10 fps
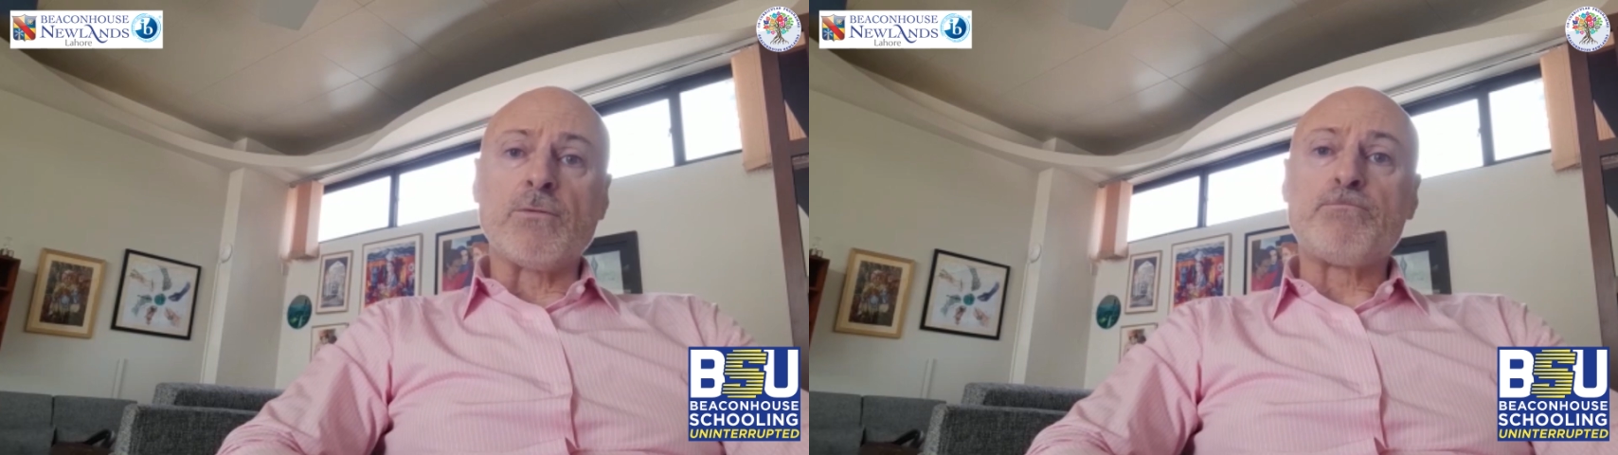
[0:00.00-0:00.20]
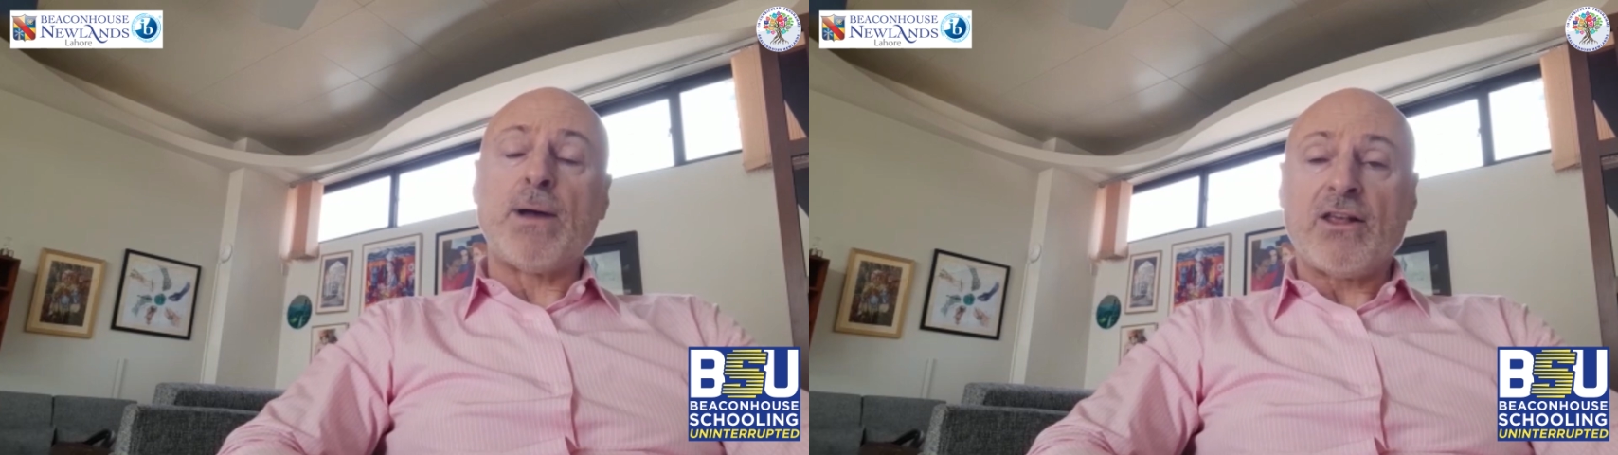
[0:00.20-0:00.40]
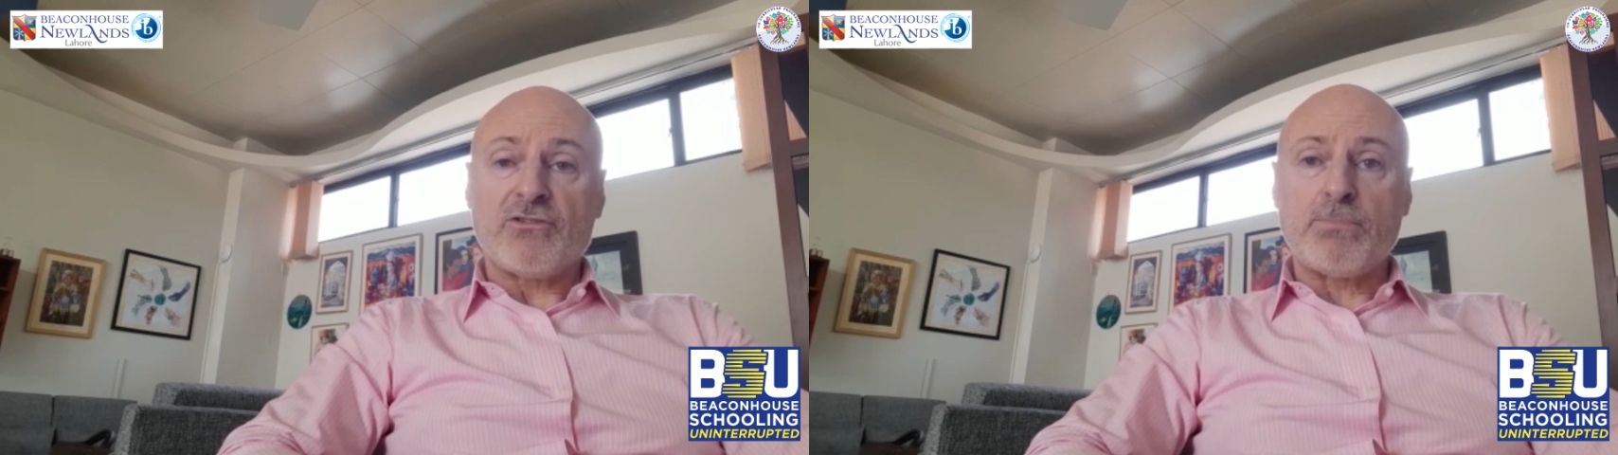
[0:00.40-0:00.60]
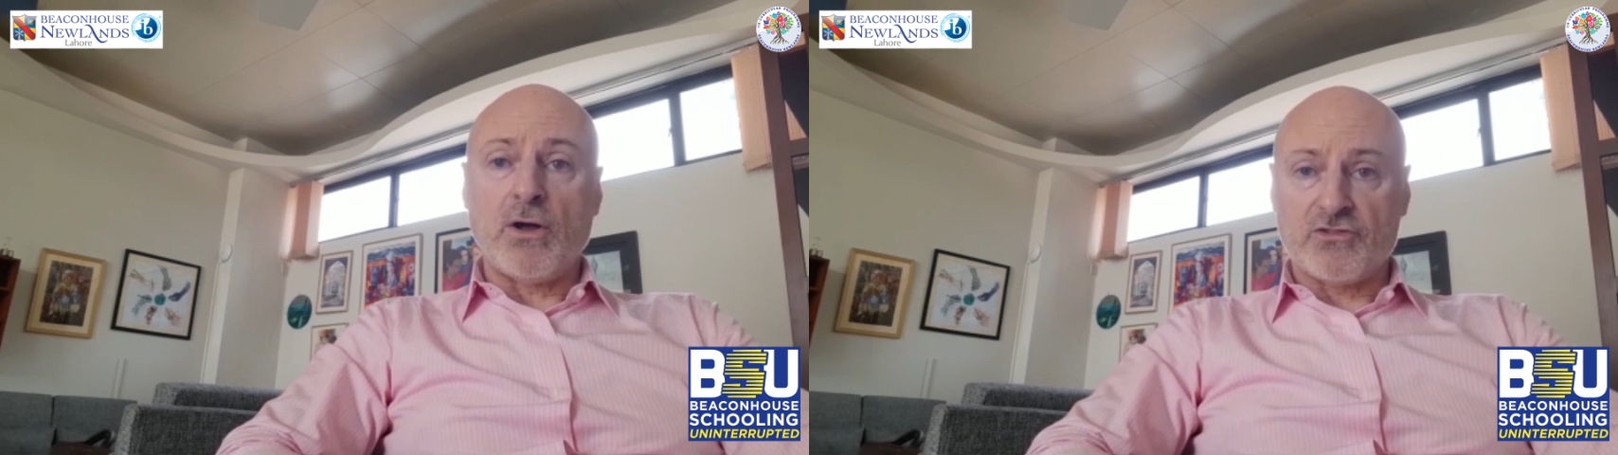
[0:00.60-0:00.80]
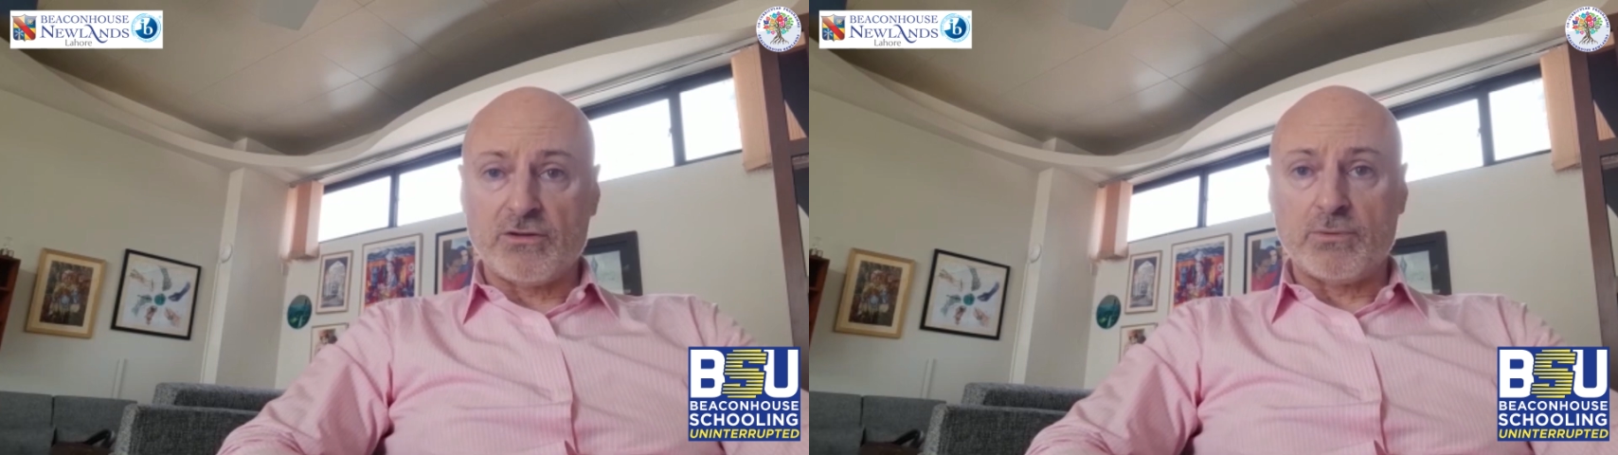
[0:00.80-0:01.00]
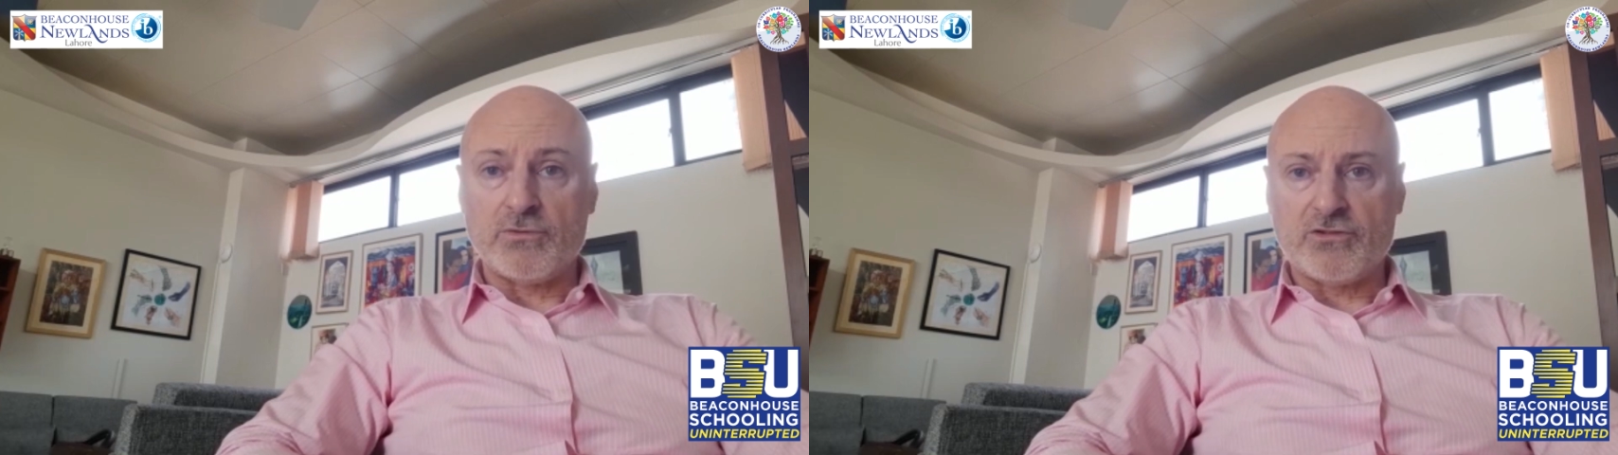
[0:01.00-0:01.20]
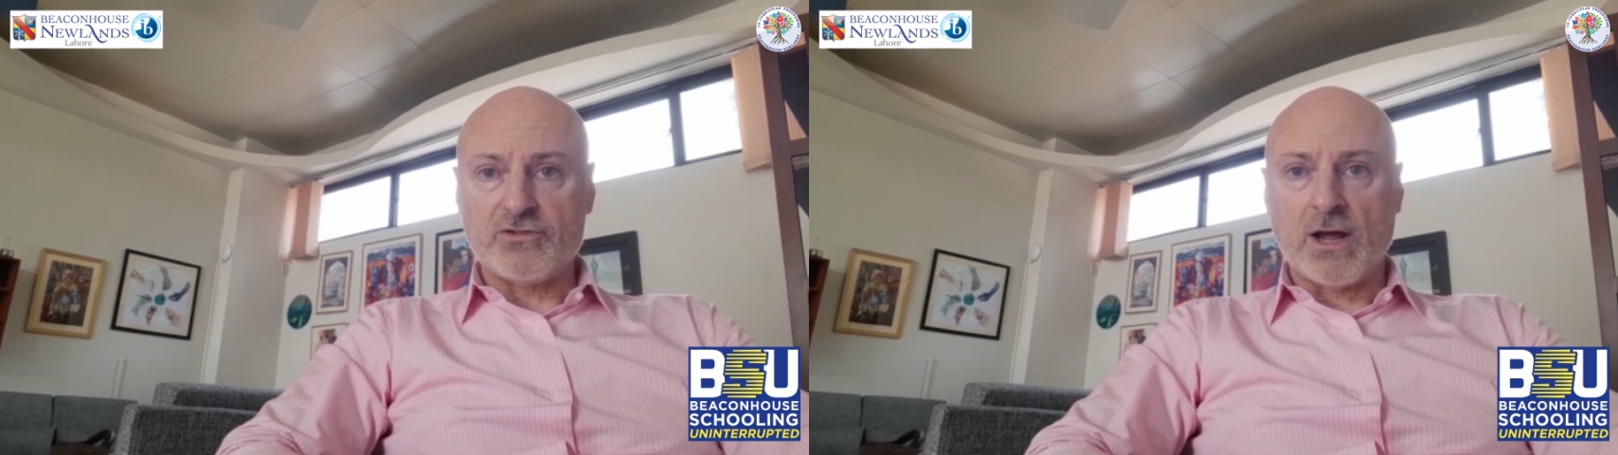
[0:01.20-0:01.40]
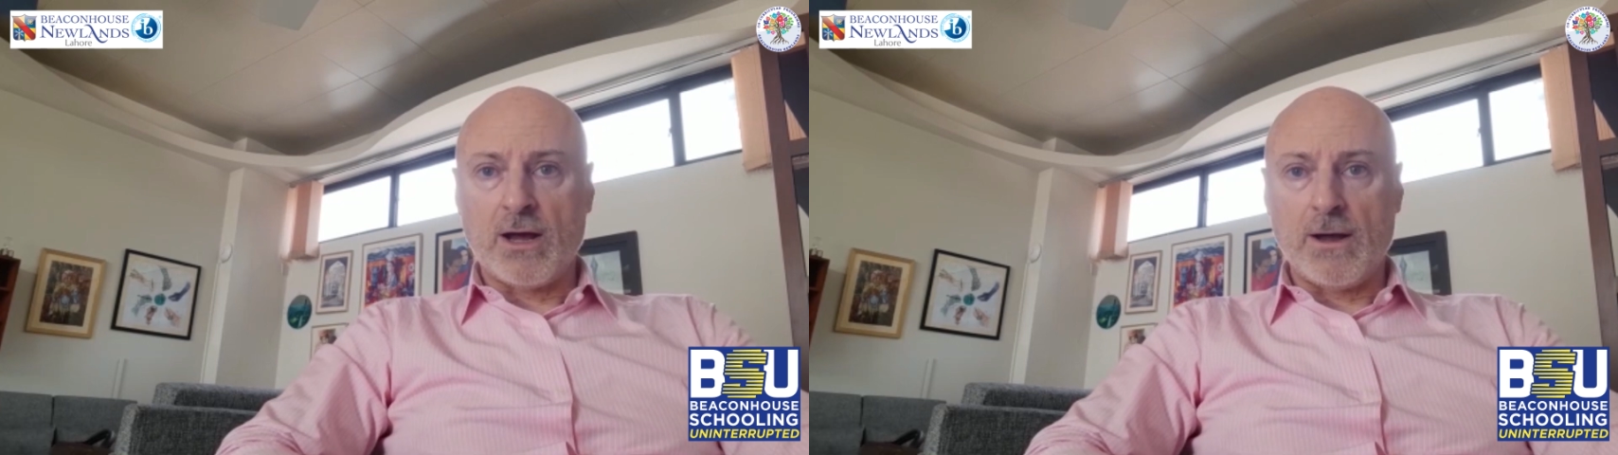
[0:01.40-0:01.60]
the best possible
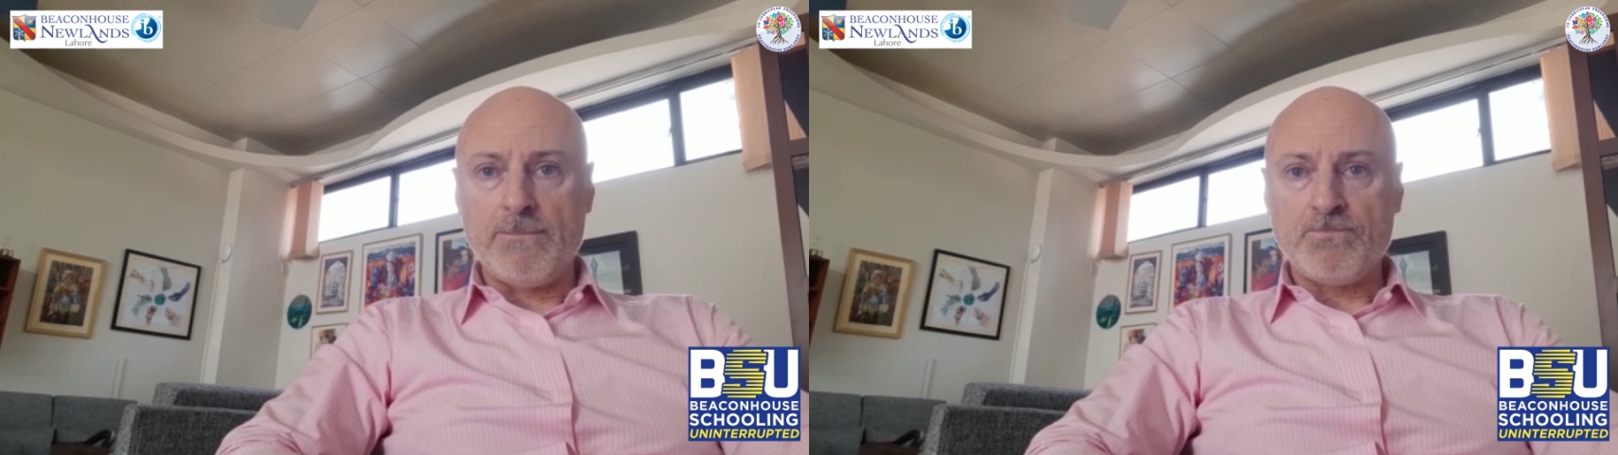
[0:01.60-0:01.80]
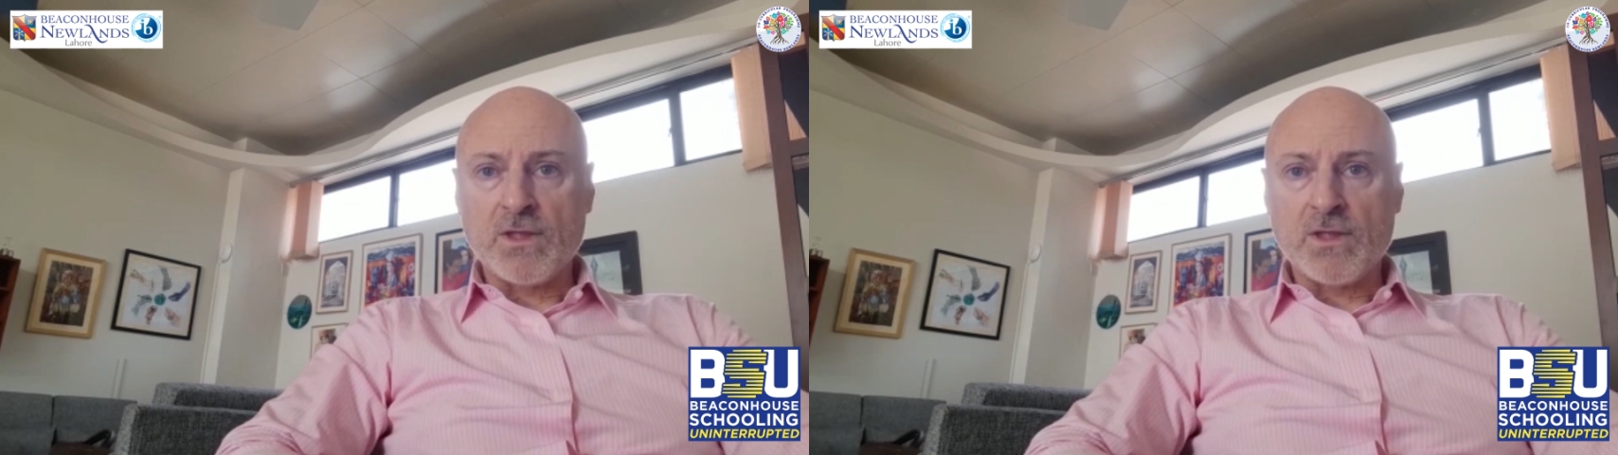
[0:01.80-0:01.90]
start